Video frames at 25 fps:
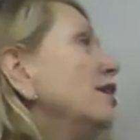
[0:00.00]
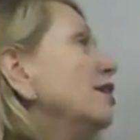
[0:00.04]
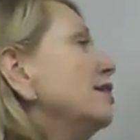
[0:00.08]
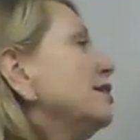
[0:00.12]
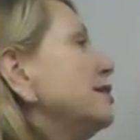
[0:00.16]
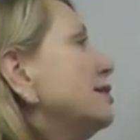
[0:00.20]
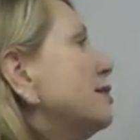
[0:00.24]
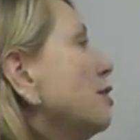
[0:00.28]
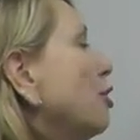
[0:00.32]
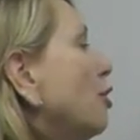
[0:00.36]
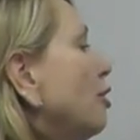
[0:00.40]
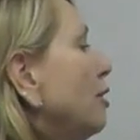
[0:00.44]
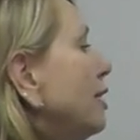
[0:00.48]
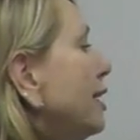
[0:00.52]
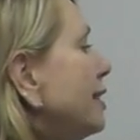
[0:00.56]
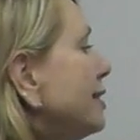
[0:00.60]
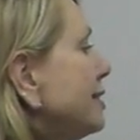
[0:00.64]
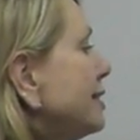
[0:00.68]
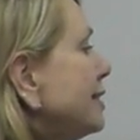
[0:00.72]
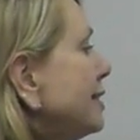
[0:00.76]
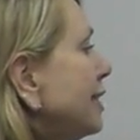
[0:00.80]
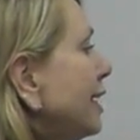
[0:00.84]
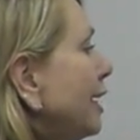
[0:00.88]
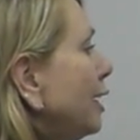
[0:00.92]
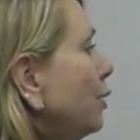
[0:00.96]
So
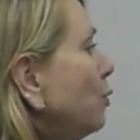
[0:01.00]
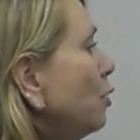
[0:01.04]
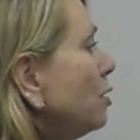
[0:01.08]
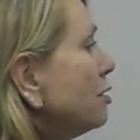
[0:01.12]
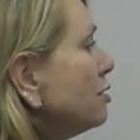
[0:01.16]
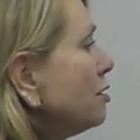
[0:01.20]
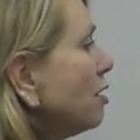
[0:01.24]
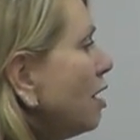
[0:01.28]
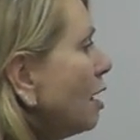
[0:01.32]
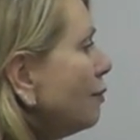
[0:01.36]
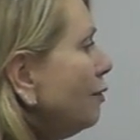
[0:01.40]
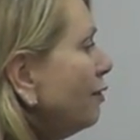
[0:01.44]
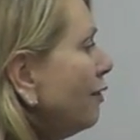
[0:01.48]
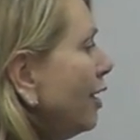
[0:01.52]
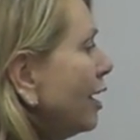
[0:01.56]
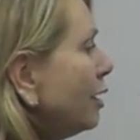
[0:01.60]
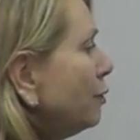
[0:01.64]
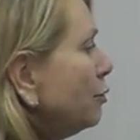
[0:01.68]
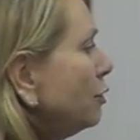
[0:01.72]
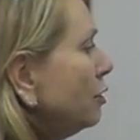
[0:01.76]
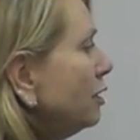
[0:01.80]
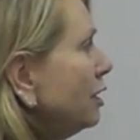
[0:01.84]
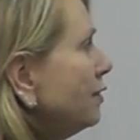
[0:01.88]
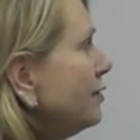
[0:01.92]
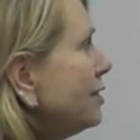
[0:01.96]
let's see, what type of
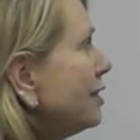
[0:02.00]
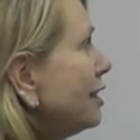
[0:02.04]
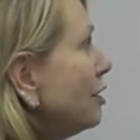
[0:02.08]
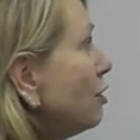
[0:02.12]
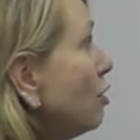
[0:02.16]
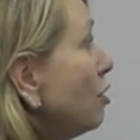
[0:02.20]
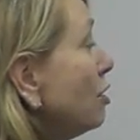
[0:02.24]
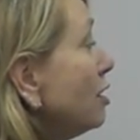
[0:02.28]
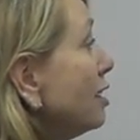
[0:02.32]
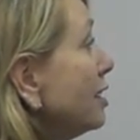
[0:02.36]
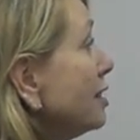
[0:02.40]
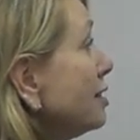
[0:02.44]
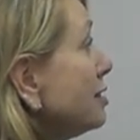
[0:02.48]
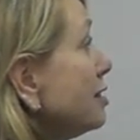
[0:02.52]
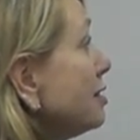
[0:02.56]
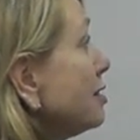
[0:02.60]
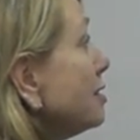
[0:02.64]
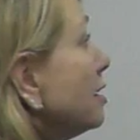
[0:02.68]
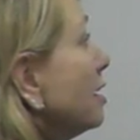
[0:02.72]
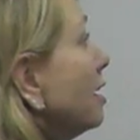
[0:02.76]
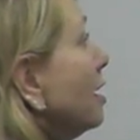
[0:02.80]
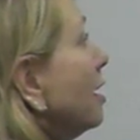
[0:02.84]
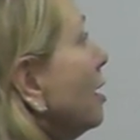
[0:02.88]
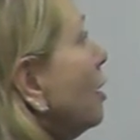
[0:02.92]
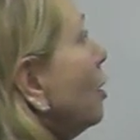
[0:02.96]
animal lives the
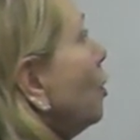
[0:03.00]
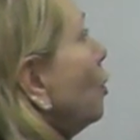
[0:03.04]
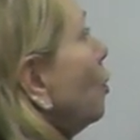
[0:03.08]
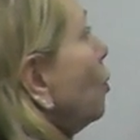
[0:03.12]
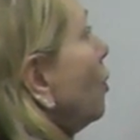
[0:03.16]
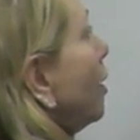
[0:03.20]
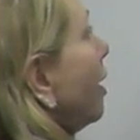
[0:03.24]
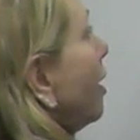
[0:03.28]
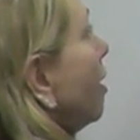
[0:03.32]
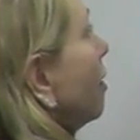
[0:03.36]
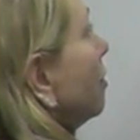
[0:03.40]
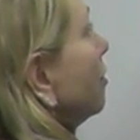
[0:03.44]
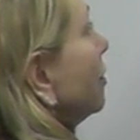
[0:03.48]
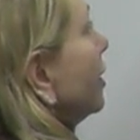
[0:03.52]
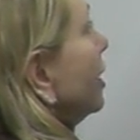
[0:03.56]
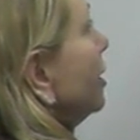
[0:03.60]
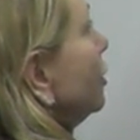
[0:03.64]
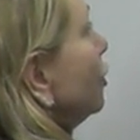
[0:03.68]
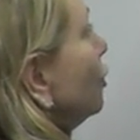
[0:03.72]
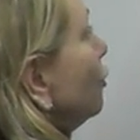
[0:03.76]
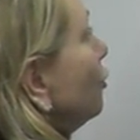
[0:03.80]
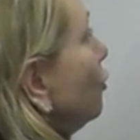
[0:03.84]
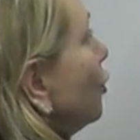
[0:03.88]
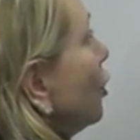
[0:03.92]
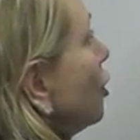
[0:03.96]
longest? Well, in
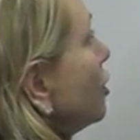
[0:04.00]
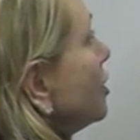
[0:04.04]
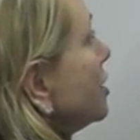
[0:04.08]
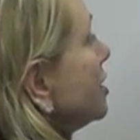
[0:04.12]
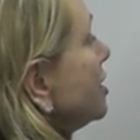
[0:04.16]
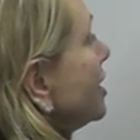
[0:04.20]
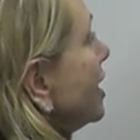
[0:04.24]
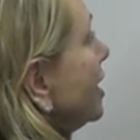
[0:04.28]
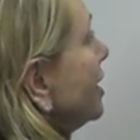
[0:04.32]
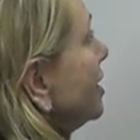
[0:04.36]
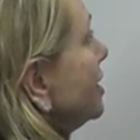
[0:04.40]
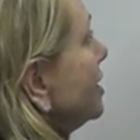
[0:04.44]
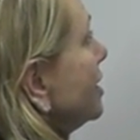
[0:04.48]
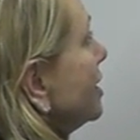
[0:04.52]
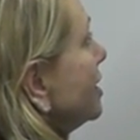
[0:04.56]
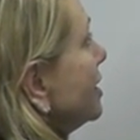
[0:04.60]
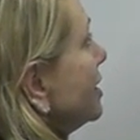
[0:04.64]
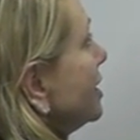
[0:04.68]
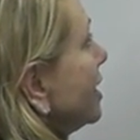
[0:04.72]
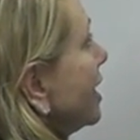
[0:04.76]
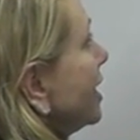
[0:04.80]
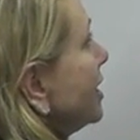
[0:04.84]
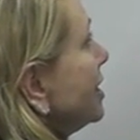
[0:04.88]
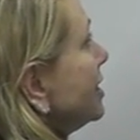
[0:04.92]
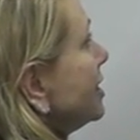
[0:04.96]
the first sentence it
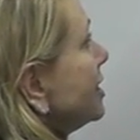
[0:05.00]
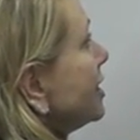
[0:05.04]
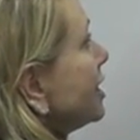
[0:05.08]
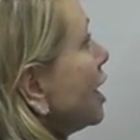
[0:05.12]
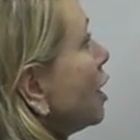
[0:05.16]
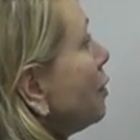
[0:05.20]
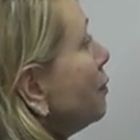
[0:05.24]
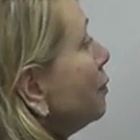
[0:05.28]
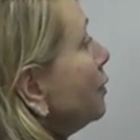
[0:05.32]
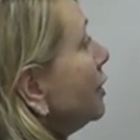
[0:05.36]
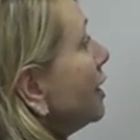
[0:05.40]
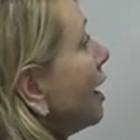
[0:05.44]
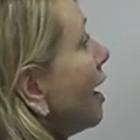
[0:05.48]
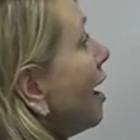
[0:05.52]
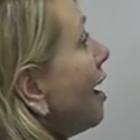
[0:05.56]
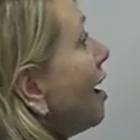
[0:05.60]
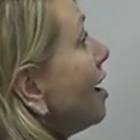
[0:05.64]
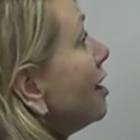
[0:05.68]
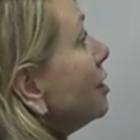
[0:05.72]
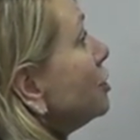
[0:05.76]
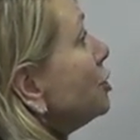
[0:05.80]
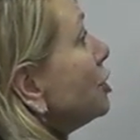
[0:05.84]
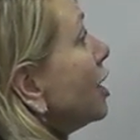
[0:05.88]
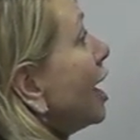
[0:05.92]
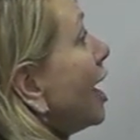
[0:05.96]
says some
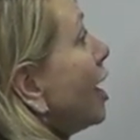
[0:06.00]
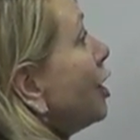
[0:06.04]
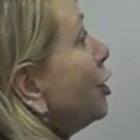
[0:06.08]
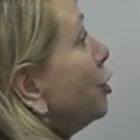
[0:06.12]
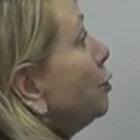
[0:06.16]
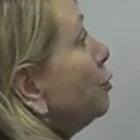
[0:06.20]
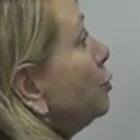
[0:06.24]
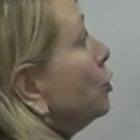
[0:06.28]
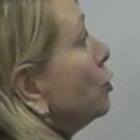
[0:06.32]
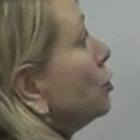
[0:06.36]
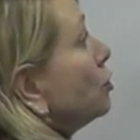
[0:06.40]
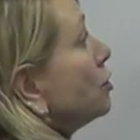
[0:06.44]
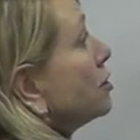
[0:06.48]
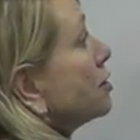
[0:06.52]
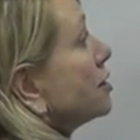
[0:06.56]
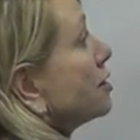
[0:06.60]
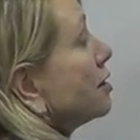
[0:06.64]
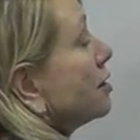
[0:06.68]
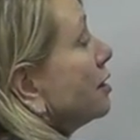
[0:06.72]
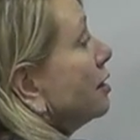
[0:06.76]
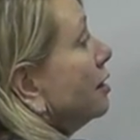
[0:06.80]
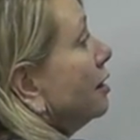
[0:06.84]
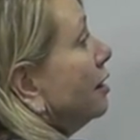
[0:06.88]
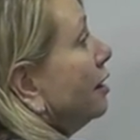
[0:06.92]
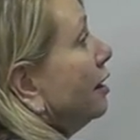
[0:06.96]
large
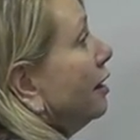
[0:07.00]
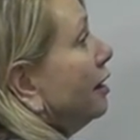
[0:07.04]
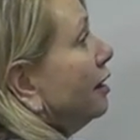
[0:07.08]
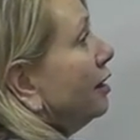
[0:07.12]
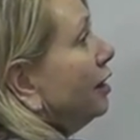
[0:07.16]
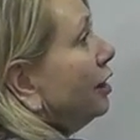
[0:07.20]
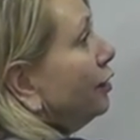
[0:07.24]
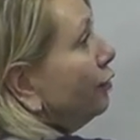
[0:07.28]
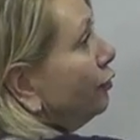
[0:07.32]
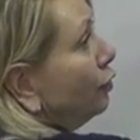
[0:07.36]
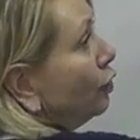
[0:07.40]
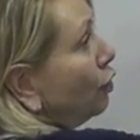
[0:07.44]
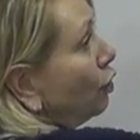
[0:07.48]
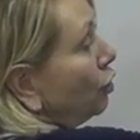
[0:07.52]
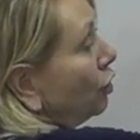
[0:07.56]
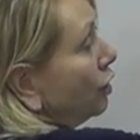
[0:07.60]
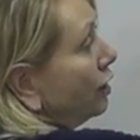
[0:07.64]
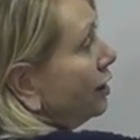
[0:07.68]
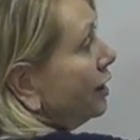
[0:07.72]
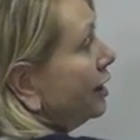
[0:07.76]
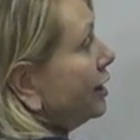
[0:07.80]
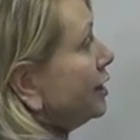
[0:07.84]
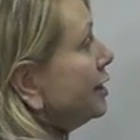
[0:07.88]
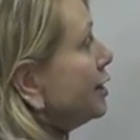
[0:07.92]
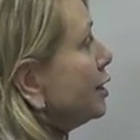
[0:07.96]
animals live
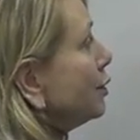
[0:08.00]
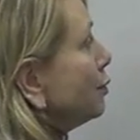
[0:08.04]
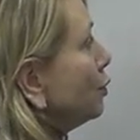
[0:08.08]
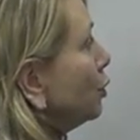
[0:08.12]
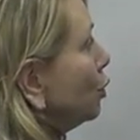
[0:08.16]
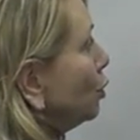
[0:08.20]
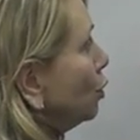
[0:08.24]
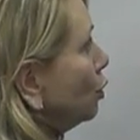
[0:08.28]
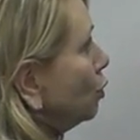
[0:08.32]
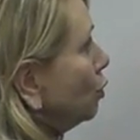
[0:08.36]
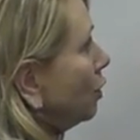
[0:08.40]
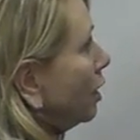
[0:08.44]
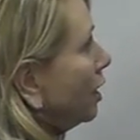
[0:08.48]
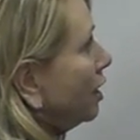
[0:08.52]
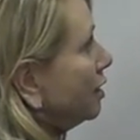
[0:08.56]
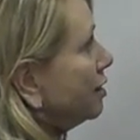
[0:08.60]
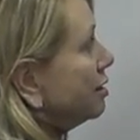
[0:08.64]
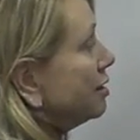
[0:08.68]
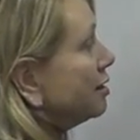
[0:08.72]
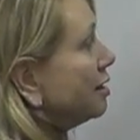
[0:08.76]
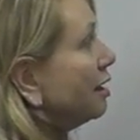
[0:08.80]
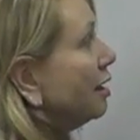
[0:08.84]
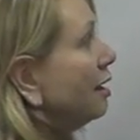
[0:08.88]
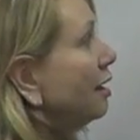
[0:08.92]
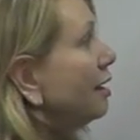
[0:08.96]
longer than small
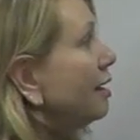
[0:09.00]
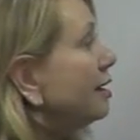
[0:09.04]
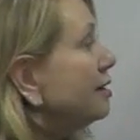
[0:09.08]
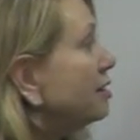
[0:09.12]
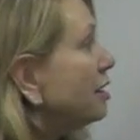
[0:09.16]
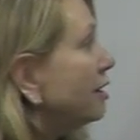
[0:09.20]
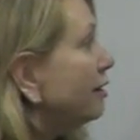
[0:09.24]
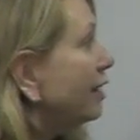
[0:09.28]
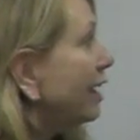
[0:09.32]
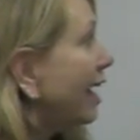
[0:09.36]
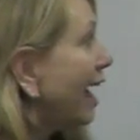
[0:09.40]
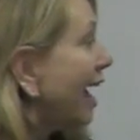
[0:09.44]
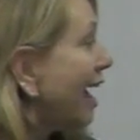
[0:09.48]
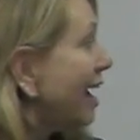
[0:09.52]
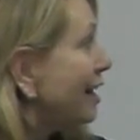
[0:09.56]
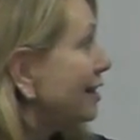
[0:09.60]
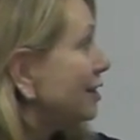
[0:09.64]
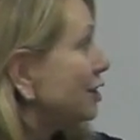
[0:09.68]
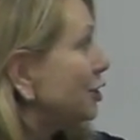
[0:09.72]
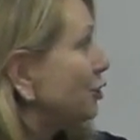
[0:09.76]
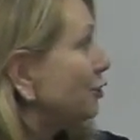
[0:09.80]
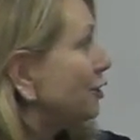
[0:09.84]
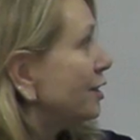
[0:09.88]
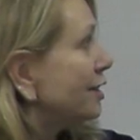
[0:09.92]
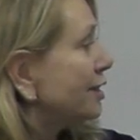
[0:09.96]
ones. So the
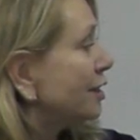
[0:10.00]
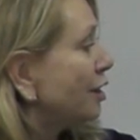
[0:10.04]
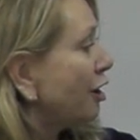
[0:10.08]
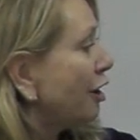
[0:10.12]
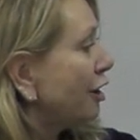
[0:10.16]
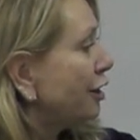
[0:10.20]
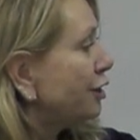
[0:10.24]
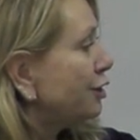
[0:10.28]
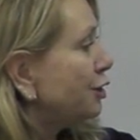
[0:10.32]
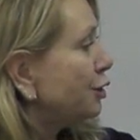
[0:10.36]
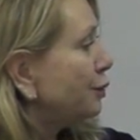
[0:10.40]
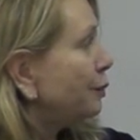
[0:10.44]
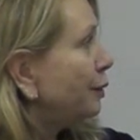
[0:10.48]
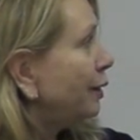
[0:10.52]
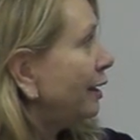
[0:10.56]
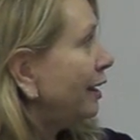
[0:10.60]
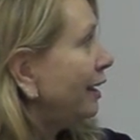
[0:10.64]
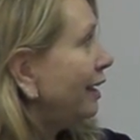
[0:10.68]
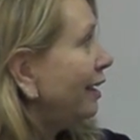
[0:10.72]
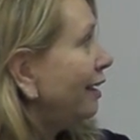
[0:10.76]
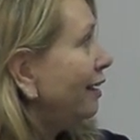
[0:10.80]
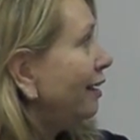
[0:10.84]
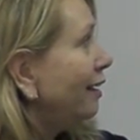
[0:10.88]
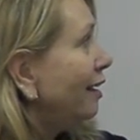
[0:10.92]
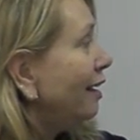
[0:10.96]
answer is going to
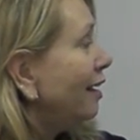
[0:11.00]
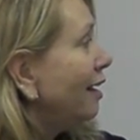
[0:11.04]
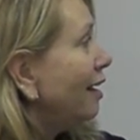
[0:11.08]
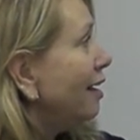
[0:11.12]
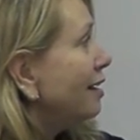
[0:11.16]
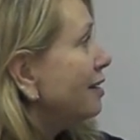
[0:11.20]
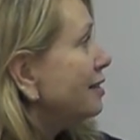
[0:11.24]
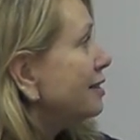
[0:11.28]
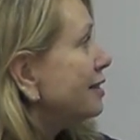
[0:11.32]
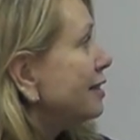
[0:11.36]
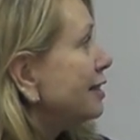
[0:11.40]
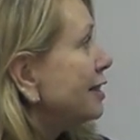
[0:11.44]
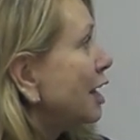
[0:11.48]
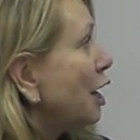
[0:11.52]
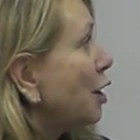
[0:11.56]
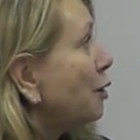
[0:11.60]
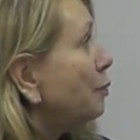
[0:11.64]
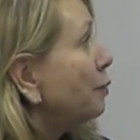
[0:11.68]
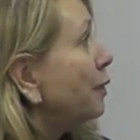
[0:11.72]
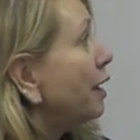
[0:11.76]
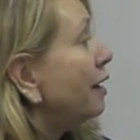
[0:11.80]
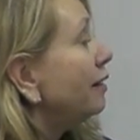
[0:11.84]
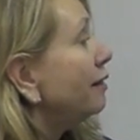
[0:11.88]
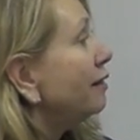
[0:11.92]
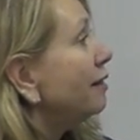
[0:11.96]
be
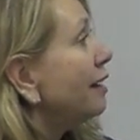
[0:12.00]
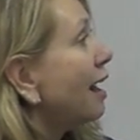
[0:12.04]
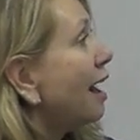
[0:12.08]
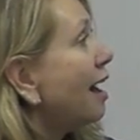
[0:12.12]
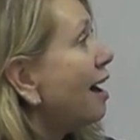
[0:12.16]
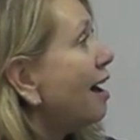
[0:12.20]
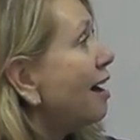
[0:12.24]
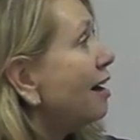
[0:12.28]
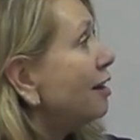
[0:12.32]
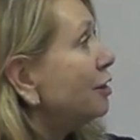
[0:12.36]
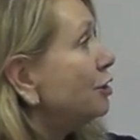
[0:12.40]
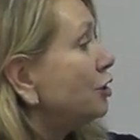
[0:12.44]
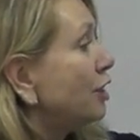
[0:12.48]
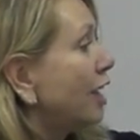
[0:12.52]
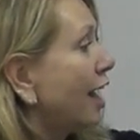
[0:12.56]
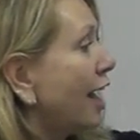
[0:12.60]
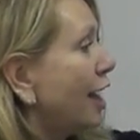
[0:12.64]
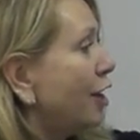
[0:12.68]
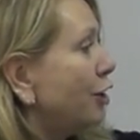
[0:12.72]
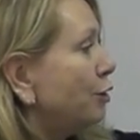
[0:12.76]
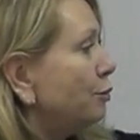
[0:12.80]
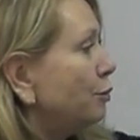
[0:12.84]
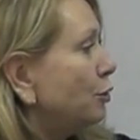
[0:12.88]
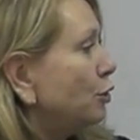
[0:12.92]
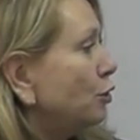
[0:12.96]
some large
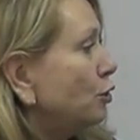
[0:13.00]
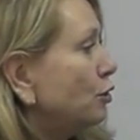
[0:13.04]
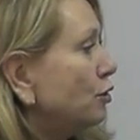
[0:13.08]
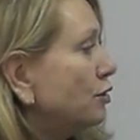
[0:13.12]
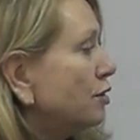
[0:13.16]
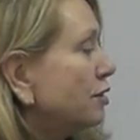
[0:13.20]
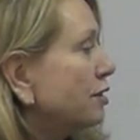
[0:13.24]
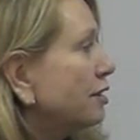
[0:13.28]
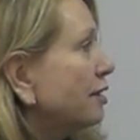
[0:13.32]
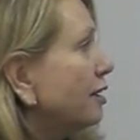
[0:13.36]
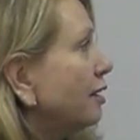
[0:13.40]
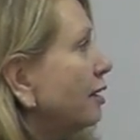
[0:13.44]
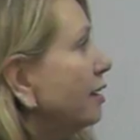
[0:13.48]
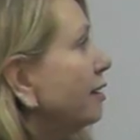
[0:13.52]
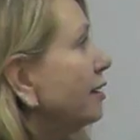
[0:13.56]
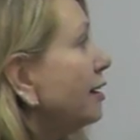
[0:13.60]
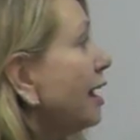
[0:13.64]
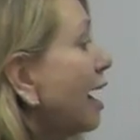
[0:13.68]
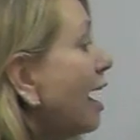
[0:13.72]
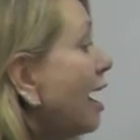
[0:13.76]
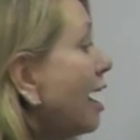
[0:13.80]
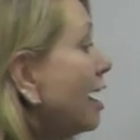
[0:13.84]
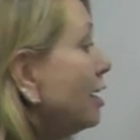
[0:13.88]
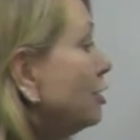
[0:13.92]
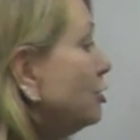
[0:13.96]
animals.
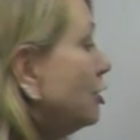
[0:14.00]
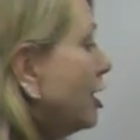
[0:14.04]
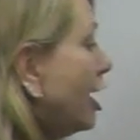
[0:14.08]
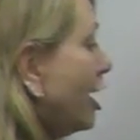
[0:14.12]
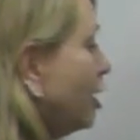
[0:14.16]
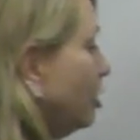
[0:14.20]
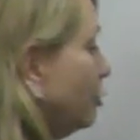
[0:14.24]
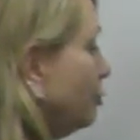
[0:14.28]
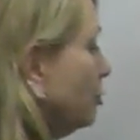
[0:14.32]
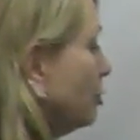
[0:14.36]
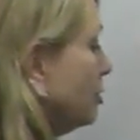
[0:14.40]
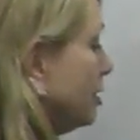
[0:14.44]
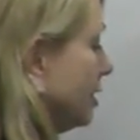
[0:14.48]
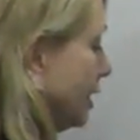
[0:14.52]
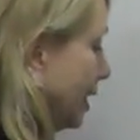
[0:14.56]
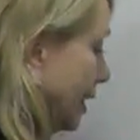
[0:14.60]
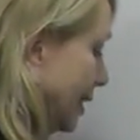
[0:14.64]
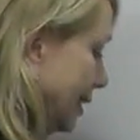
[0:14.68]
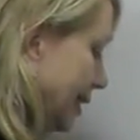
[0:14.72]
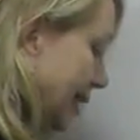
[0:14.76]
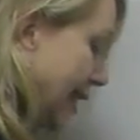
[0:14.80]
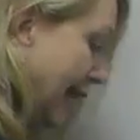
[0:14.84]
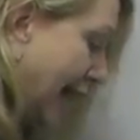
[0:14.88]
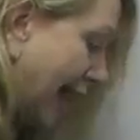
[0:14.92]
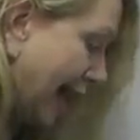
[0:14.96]
Large animals
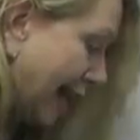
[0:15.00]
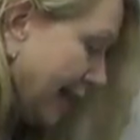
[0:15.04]
is the